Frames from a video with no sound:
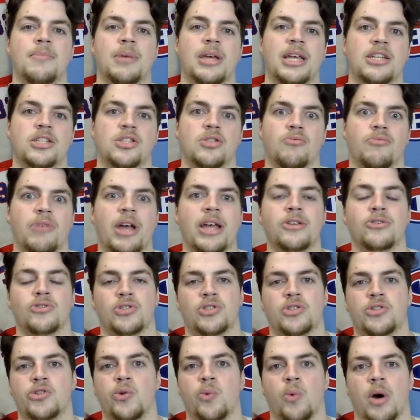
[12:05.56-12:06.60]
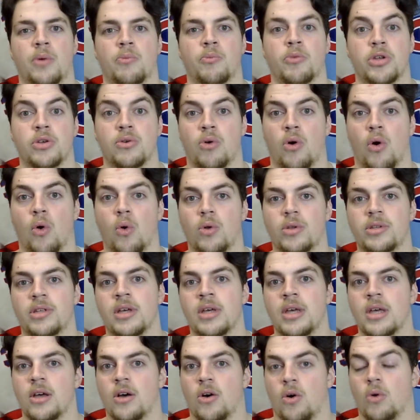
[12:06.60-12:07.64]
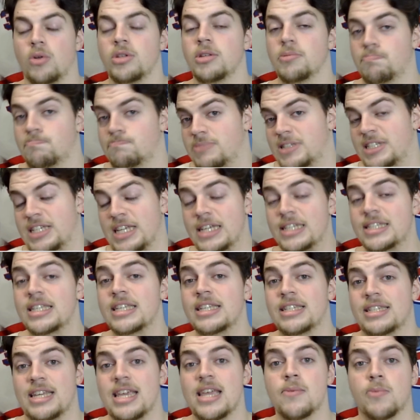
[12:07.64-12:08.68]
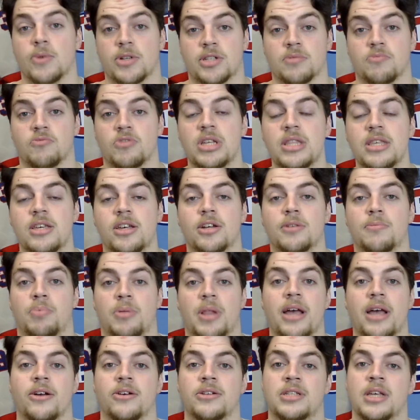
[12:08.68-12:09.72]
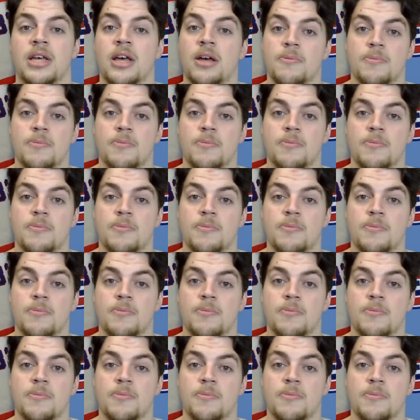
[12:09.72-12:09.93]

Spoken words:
against the Rangers 2-1 where you hold a decent team with some really good players